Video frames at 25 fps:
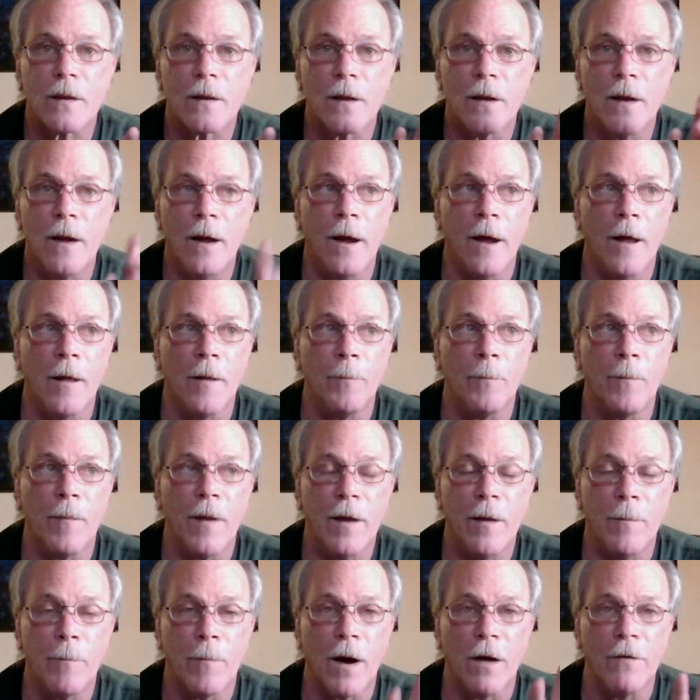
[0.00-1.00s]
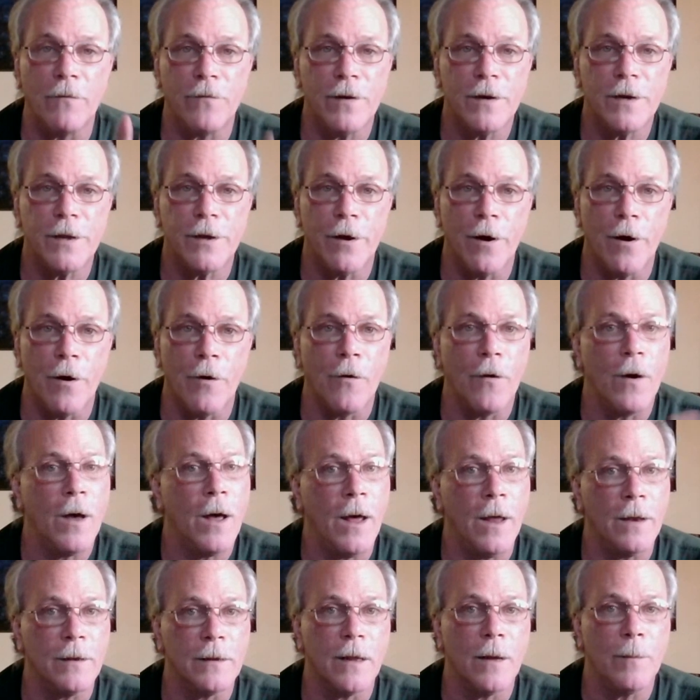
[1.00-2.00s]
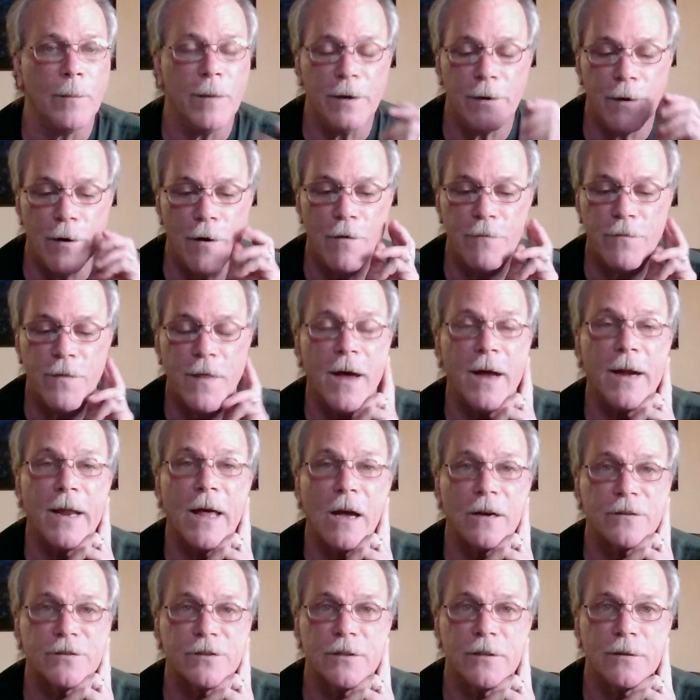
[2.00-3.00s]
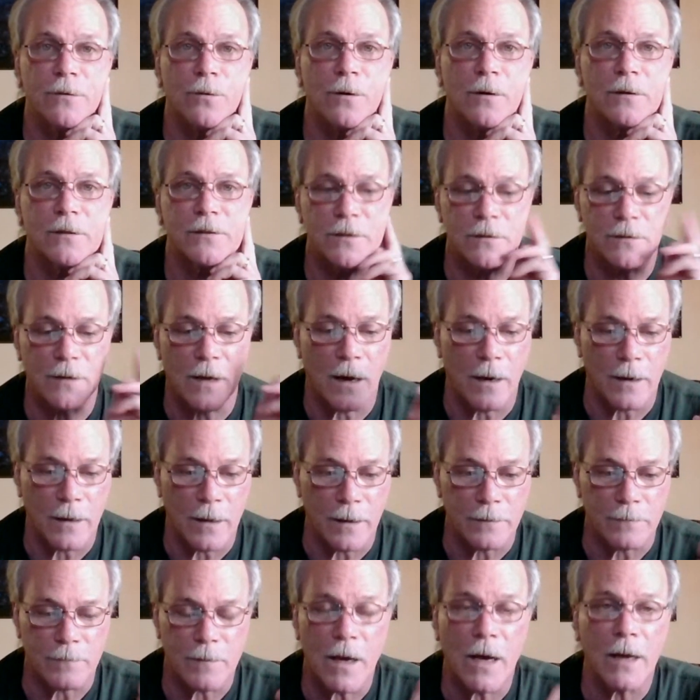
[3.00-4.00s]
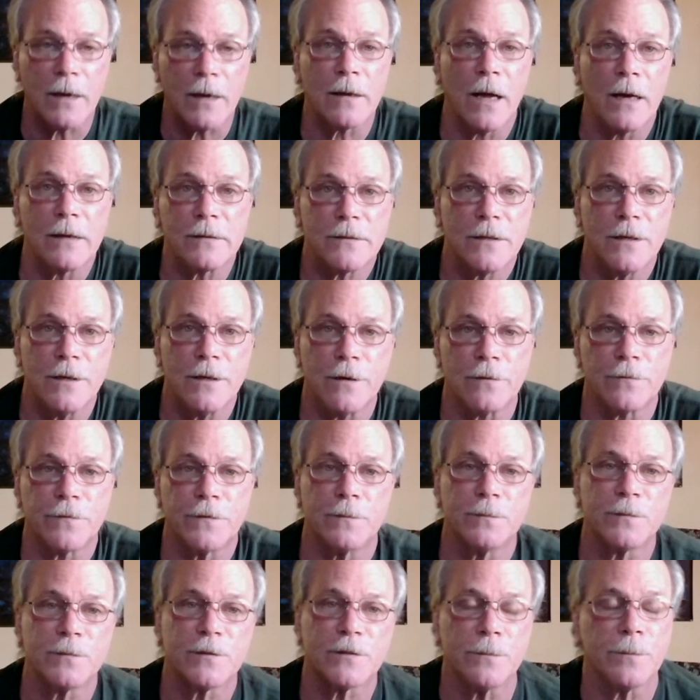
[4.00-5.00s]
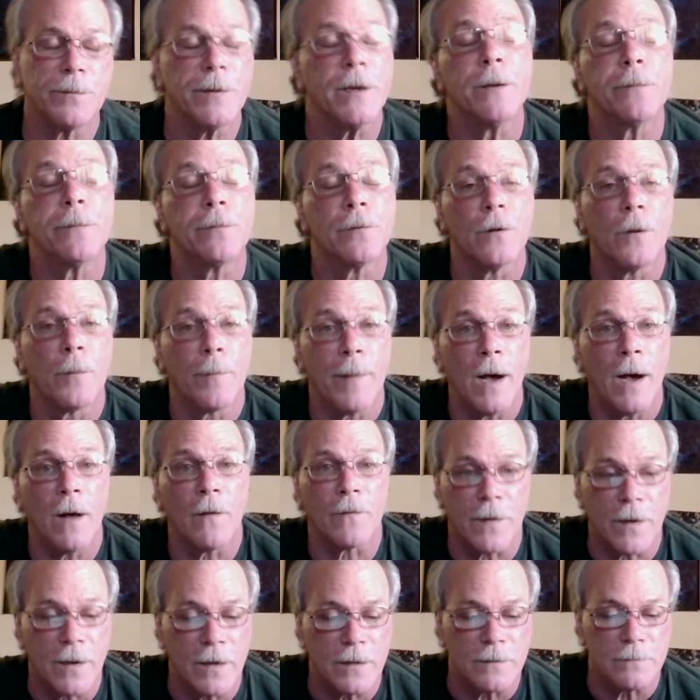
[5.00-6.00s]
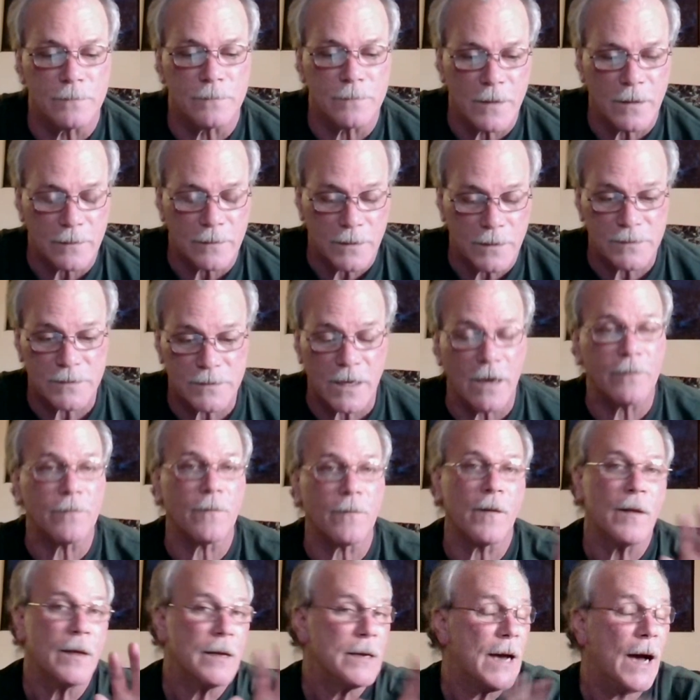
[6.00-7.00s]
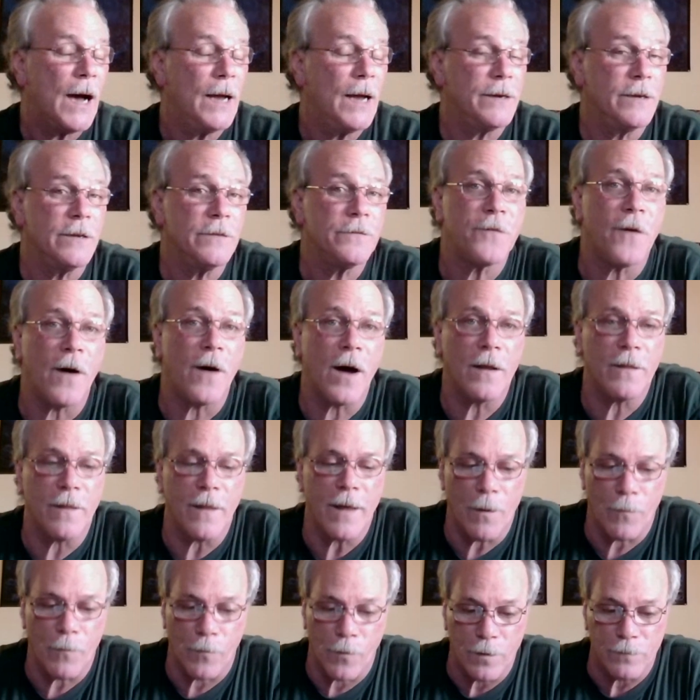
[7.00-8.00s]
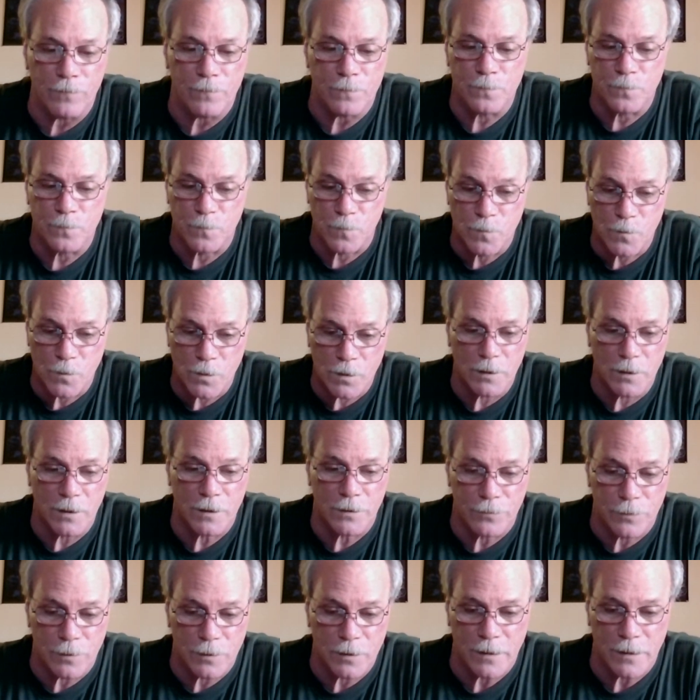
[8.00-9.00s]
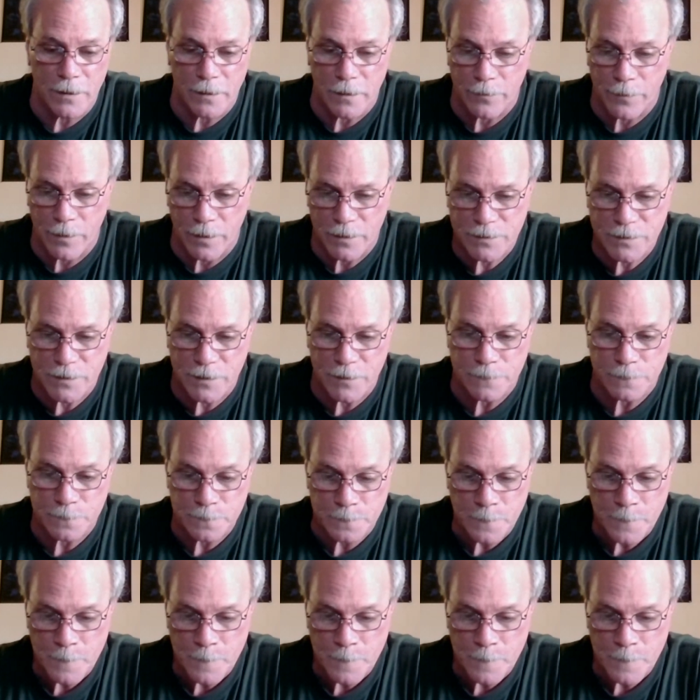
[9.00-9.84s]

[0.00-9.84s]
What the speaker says: in my video and let me know if that actually works or not. I'd like to hear from some people about that, because I did find that one really, really interesting.